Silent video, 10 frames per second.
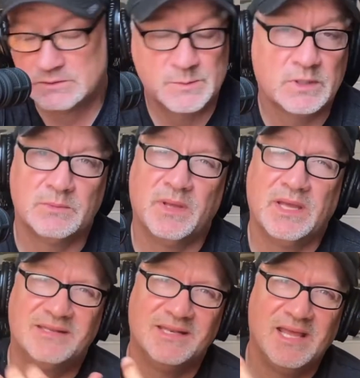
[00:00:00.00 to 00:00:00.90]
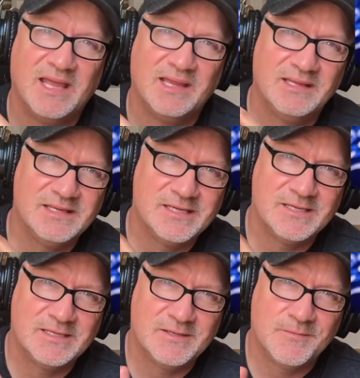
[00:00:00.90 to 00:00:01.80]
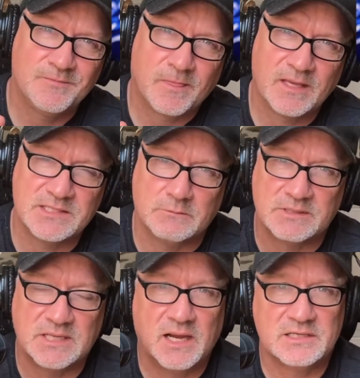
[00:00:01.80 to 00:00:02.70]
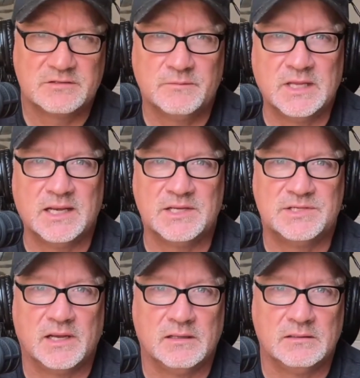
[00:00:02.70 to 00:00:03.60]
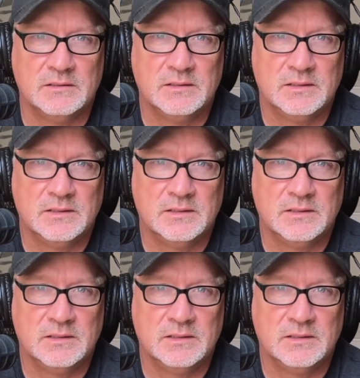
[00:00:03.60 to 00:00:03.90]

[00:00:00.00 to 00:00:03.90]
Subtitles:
was put to bed today as he retires from the NHL